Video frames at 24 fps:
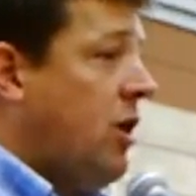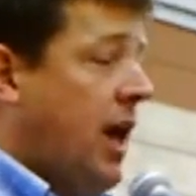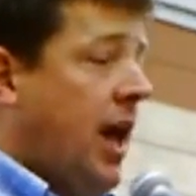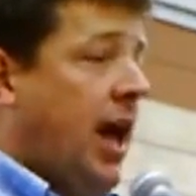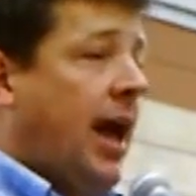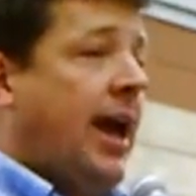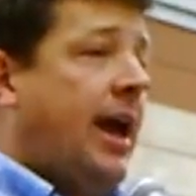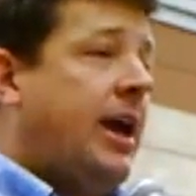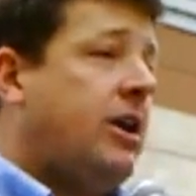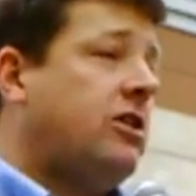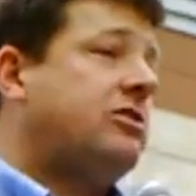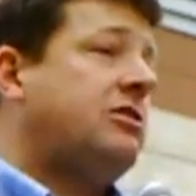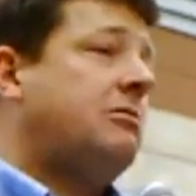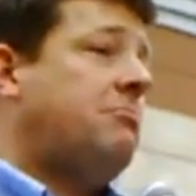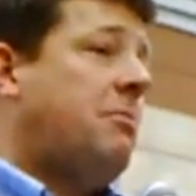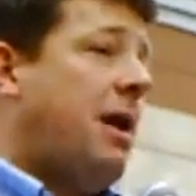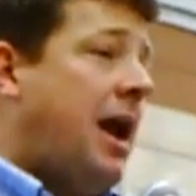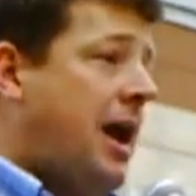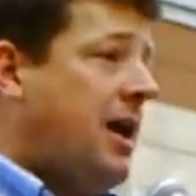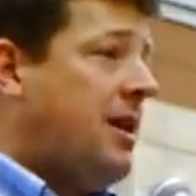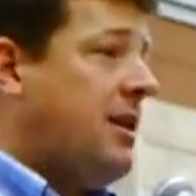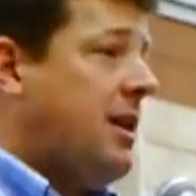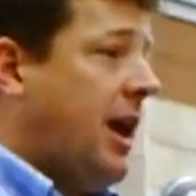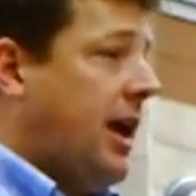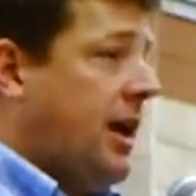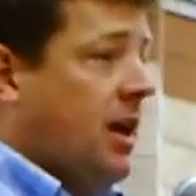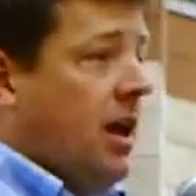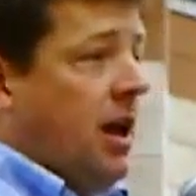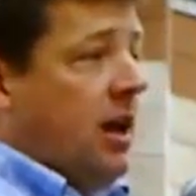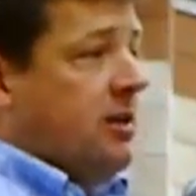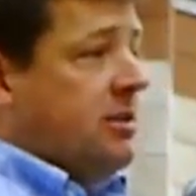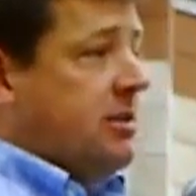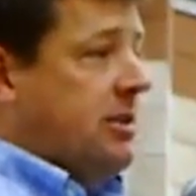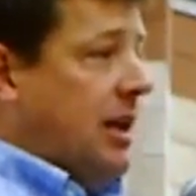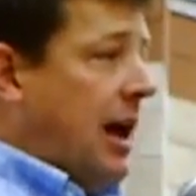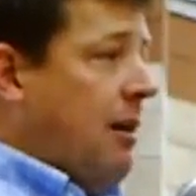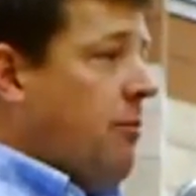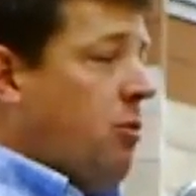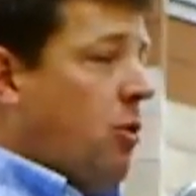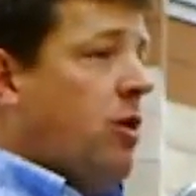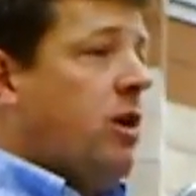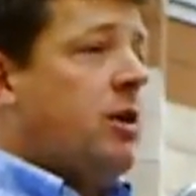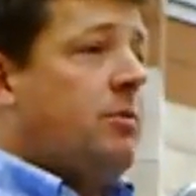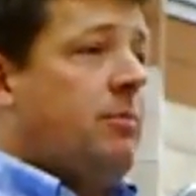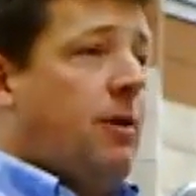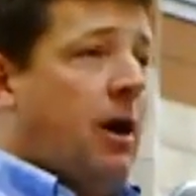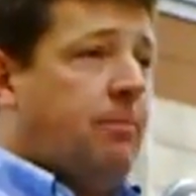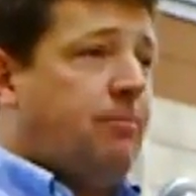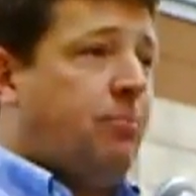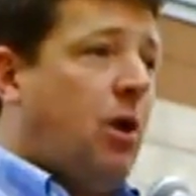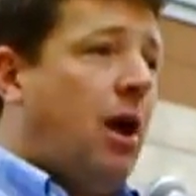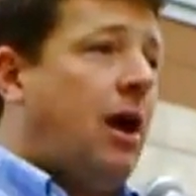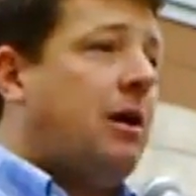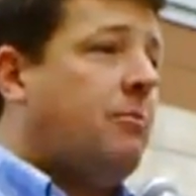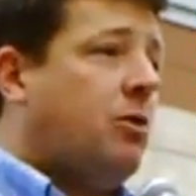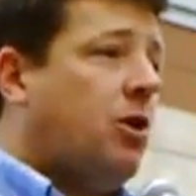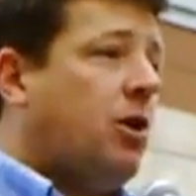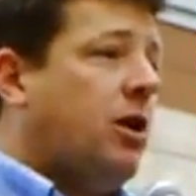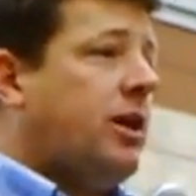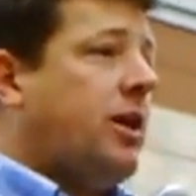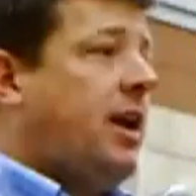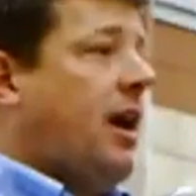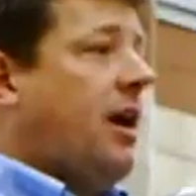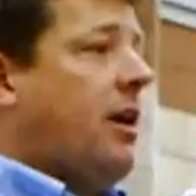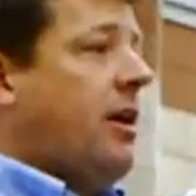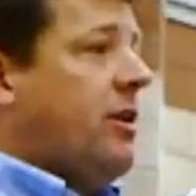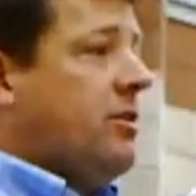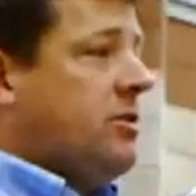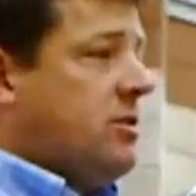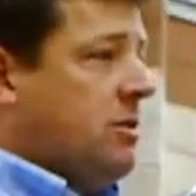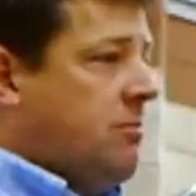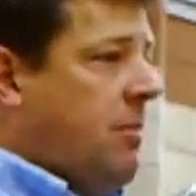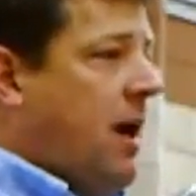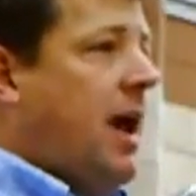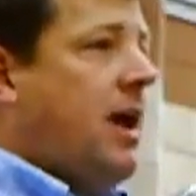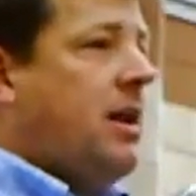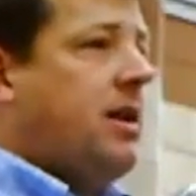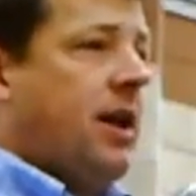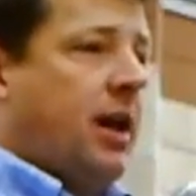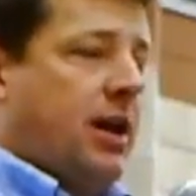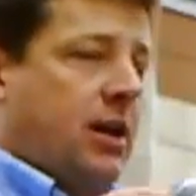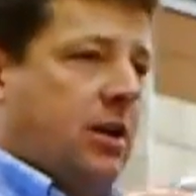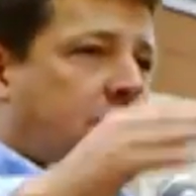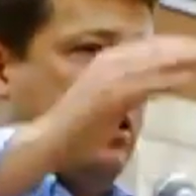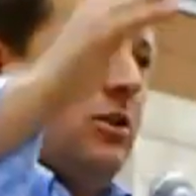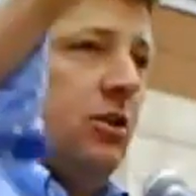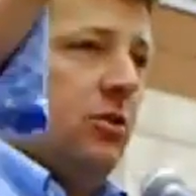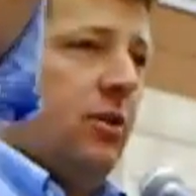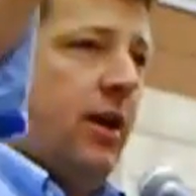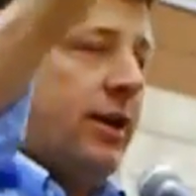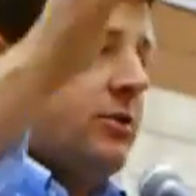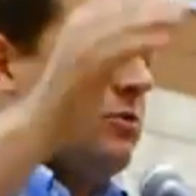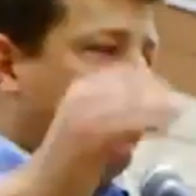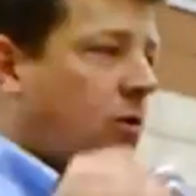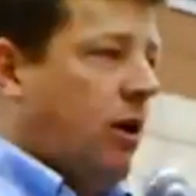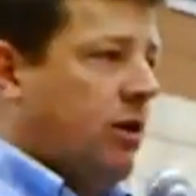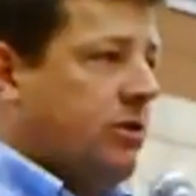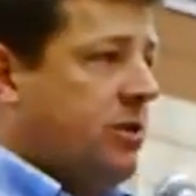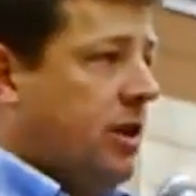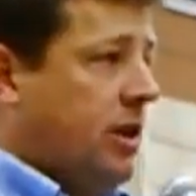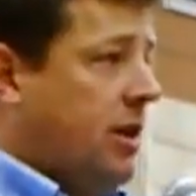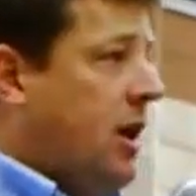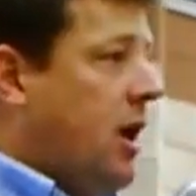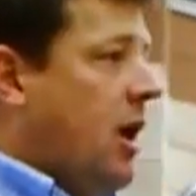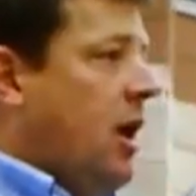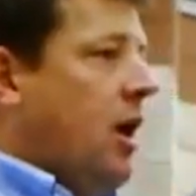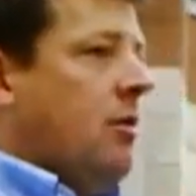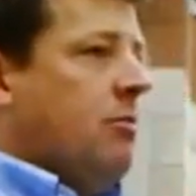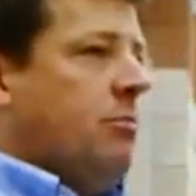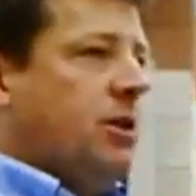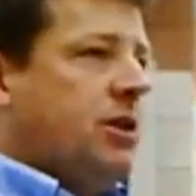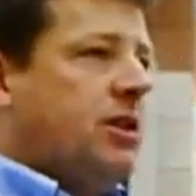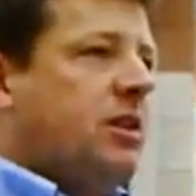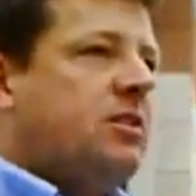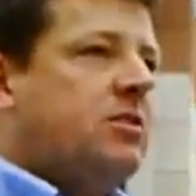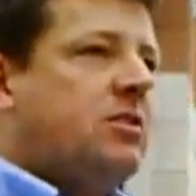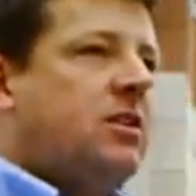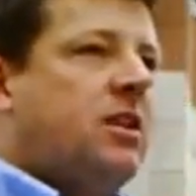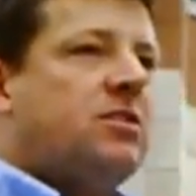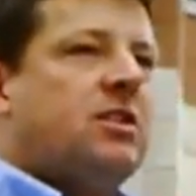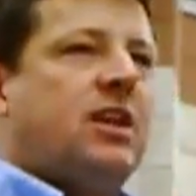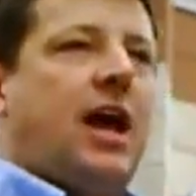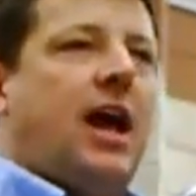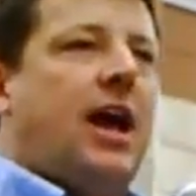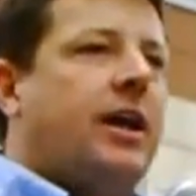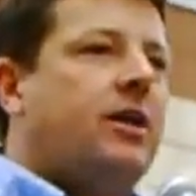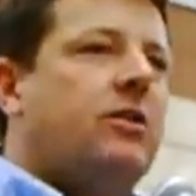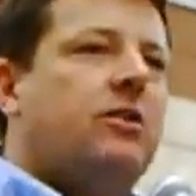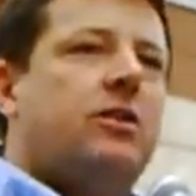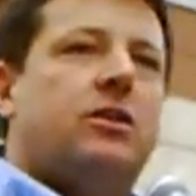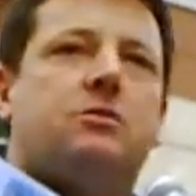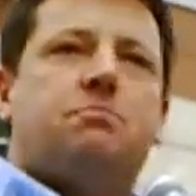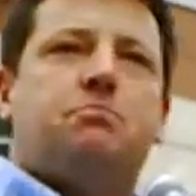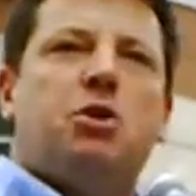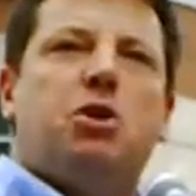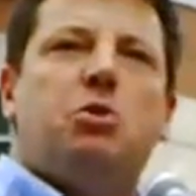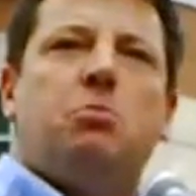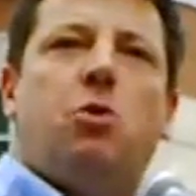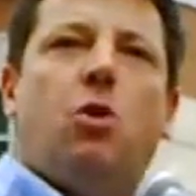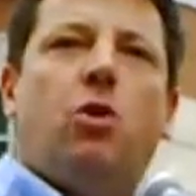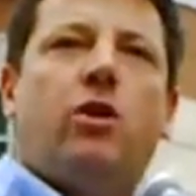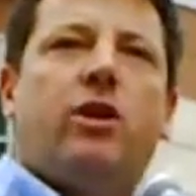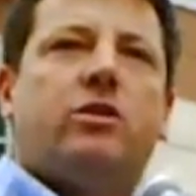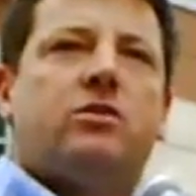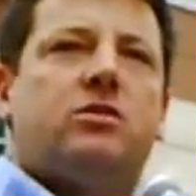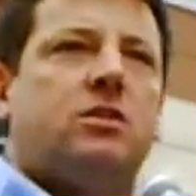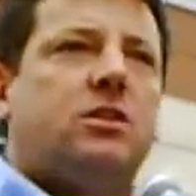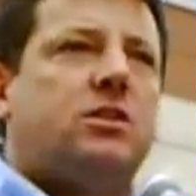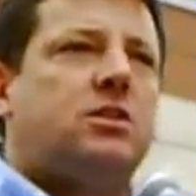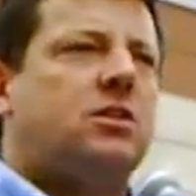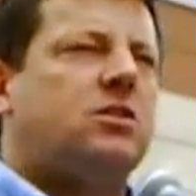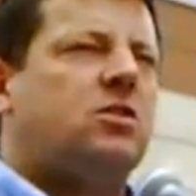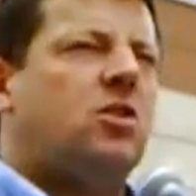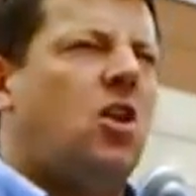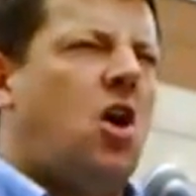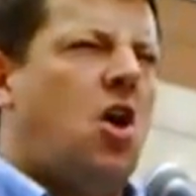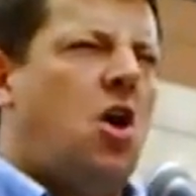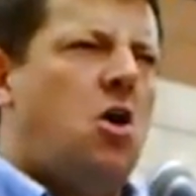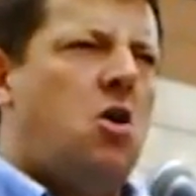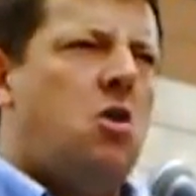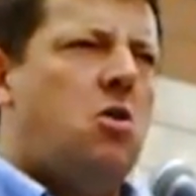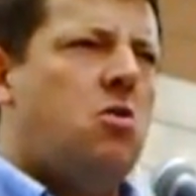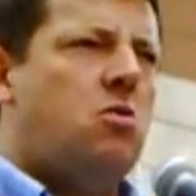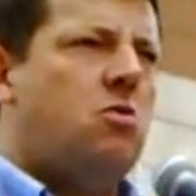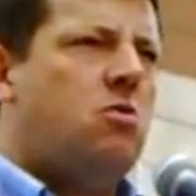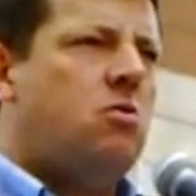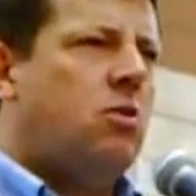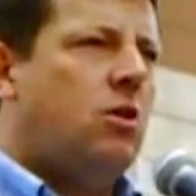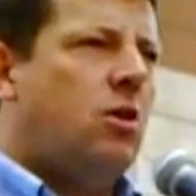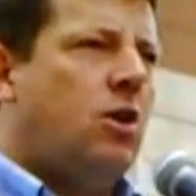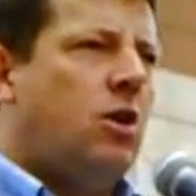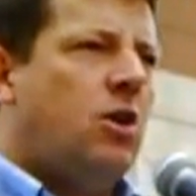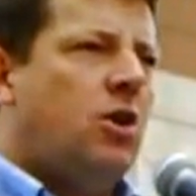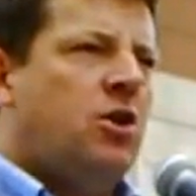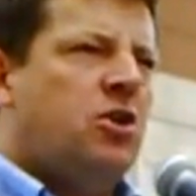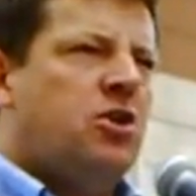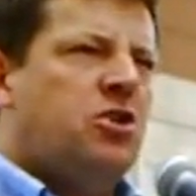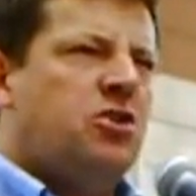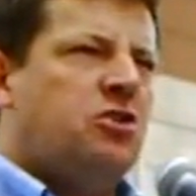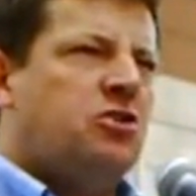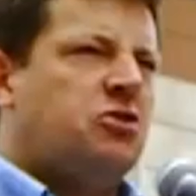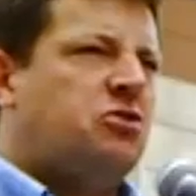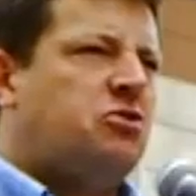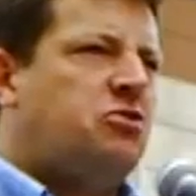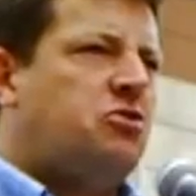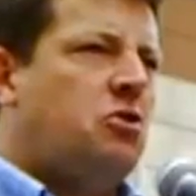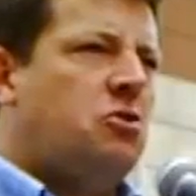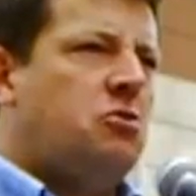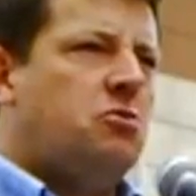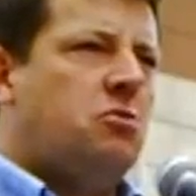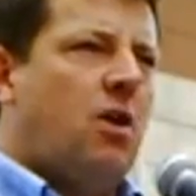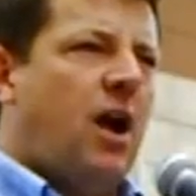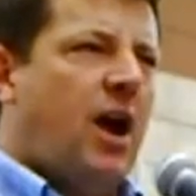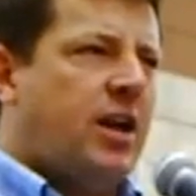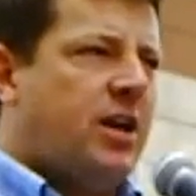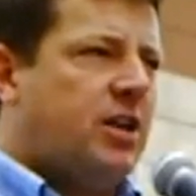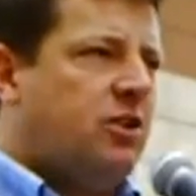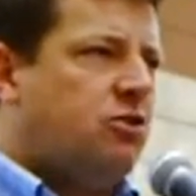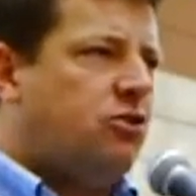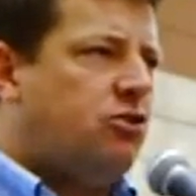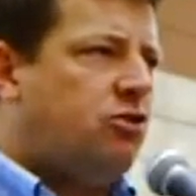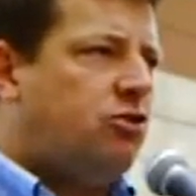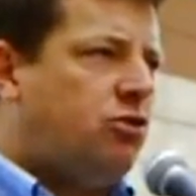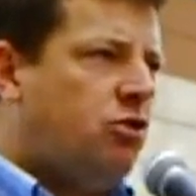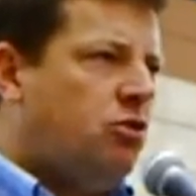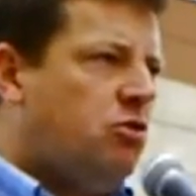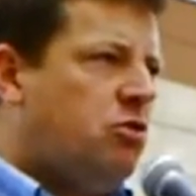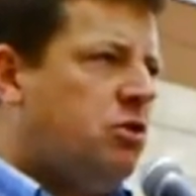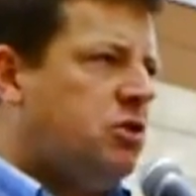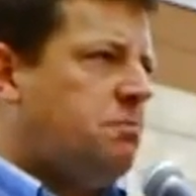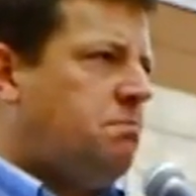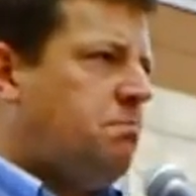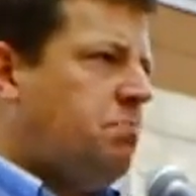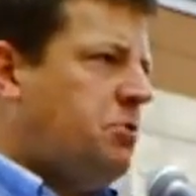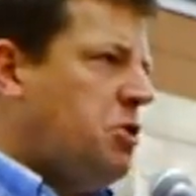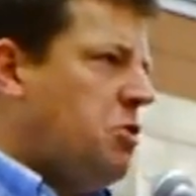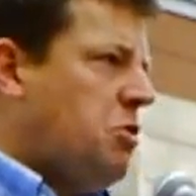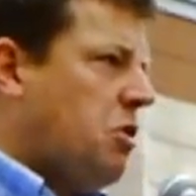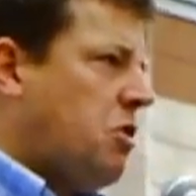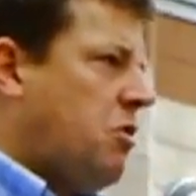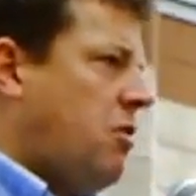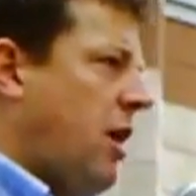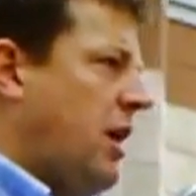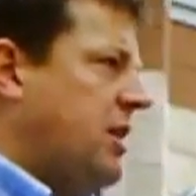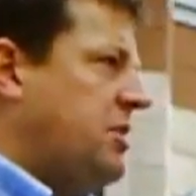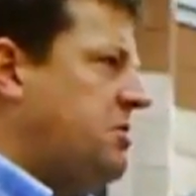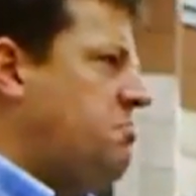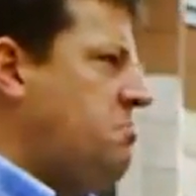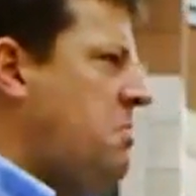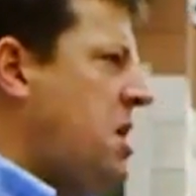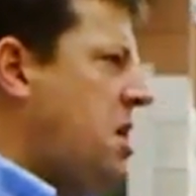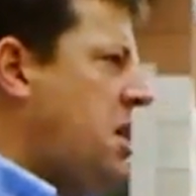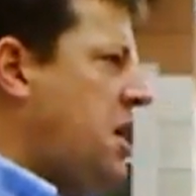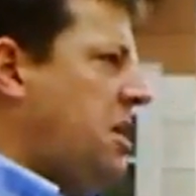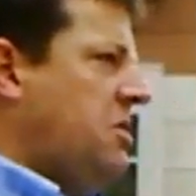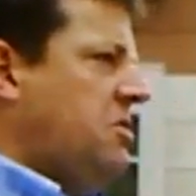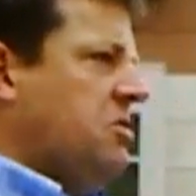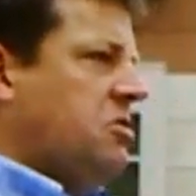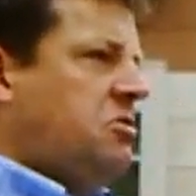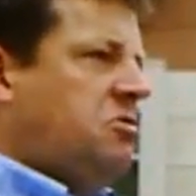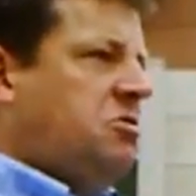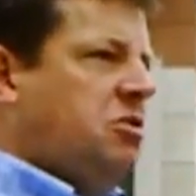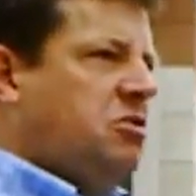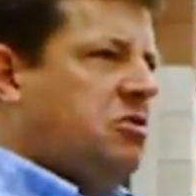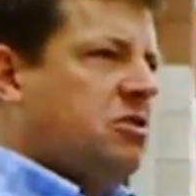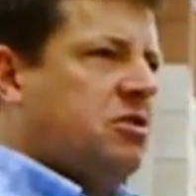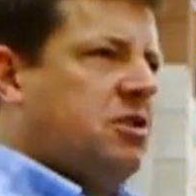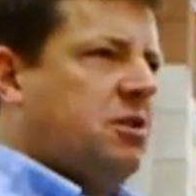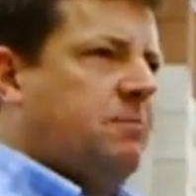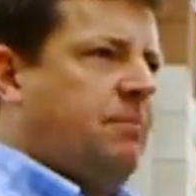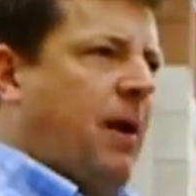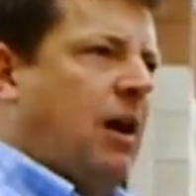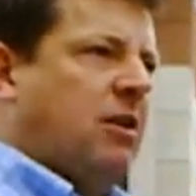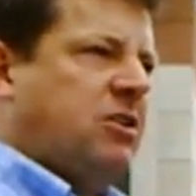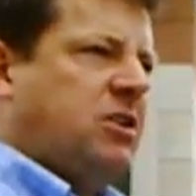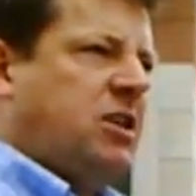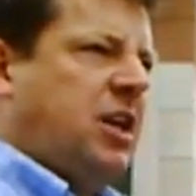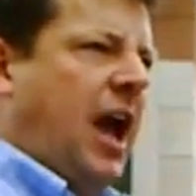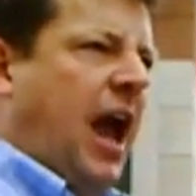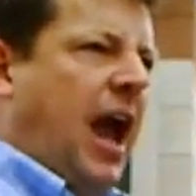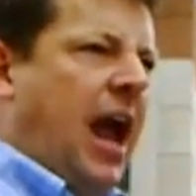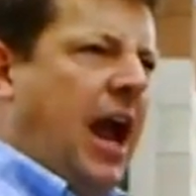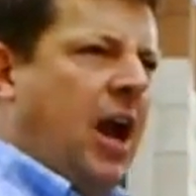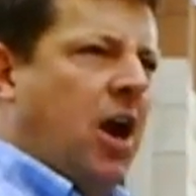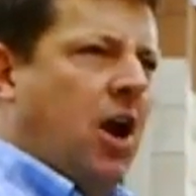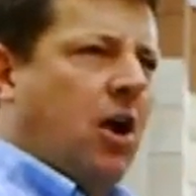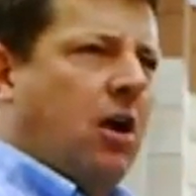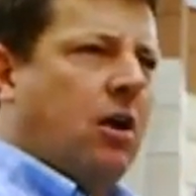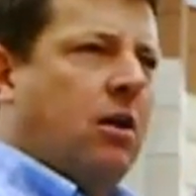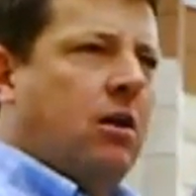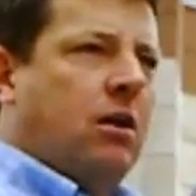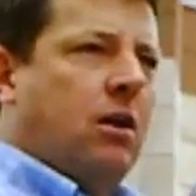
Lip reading: Here's a mandate. Stop worrying about primary care. Here's a mandate. You need to do X, Y, or Z. But this guy here is Bill Moyers, and he says, oh, you're so right. Insurance bureaucrats making decisions about care.